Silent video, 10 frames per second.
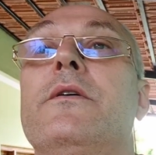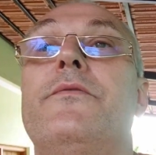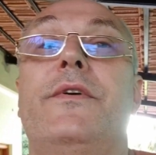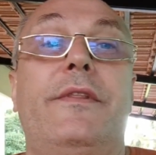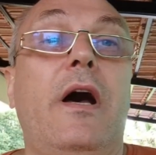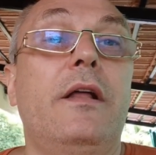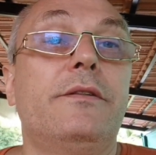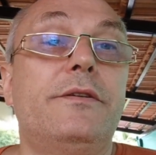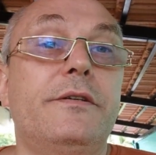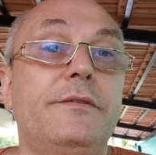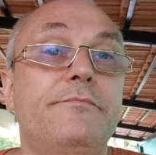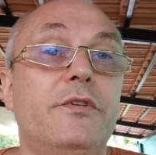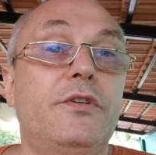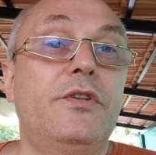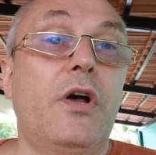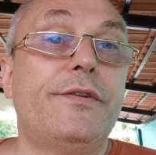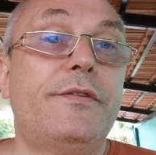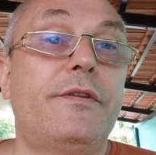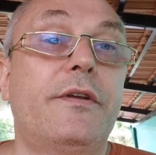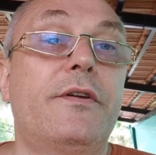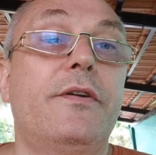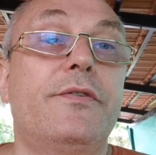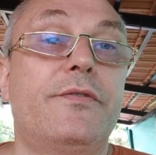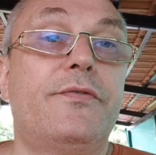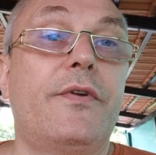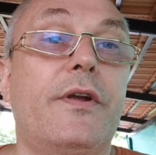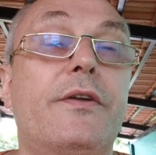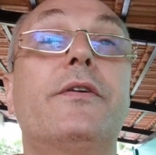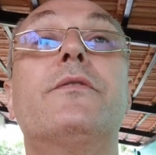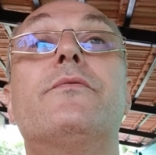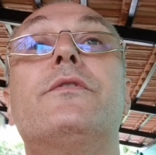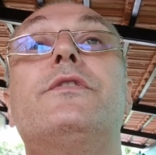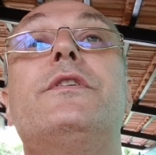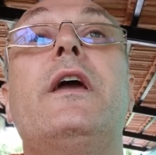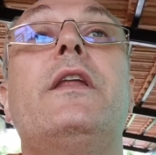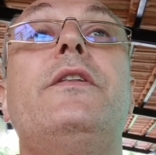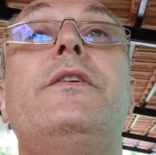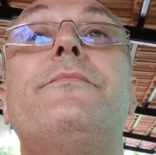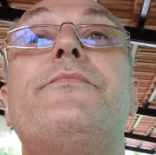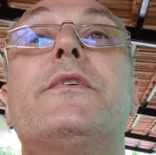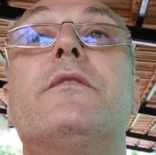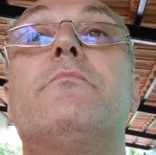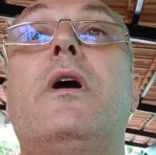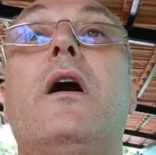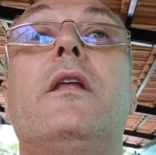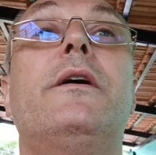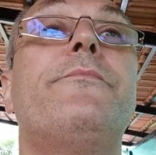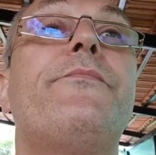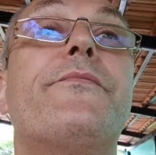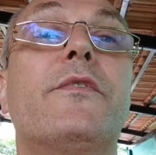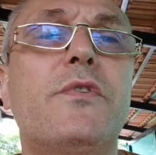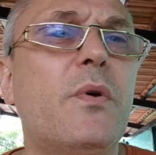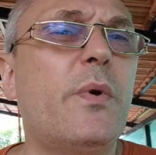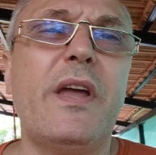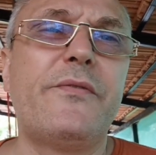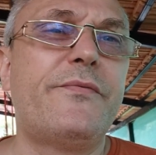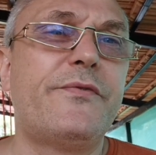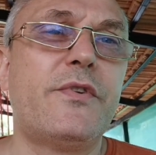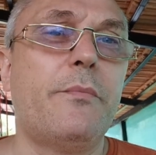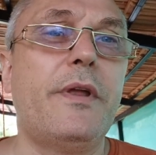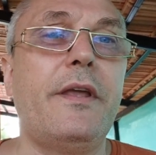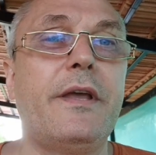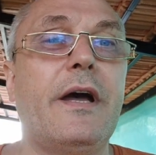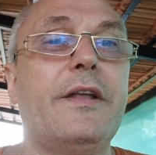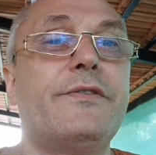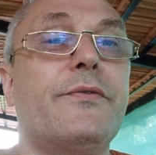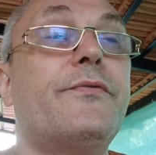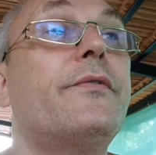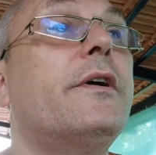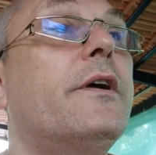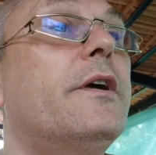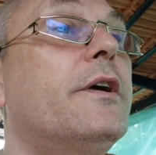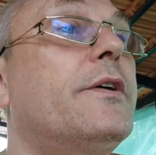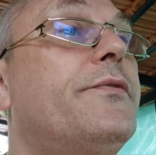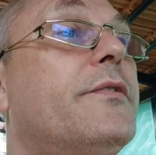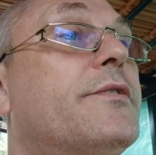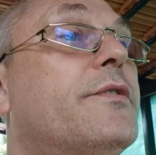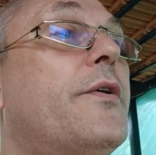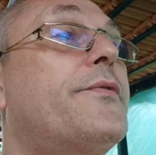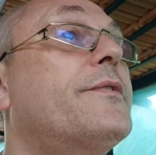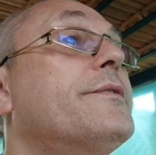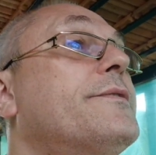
Vedanta, Gnostic, esoteric Christianity, Kabbalah. So we have so many kinds of philosophical